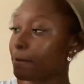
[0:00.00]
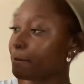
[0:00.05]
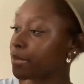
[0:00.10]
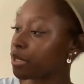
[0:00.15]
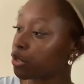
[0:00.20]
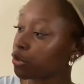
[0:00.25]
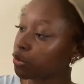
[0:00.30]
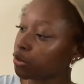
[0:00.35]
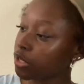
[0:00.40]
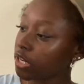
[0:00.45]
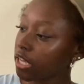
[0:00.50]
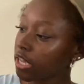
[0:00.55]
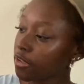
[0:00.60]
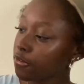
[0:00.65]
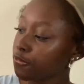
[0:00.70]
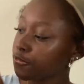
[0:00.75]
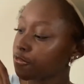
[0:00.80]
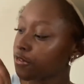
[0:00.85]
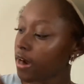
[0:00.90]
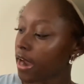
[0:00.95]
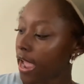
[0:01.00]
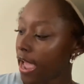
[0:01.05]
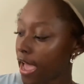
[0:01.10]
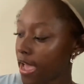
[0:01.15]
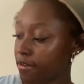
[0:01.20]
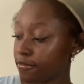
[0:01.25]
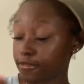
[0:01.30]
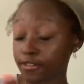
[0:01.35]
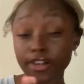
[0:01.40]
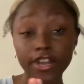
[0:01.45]
Beauty
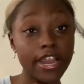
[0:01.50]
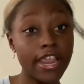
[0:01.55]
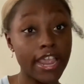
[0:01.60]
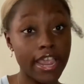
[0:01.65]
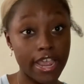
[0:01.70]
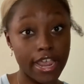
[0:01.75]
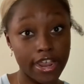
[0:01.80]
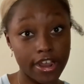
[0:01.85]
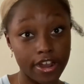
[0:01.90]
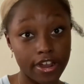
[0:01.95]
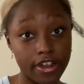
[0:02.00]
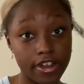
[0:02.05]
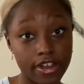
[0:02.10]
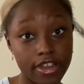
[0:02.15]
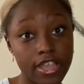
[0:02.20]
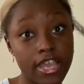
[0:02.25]
Forever Hair.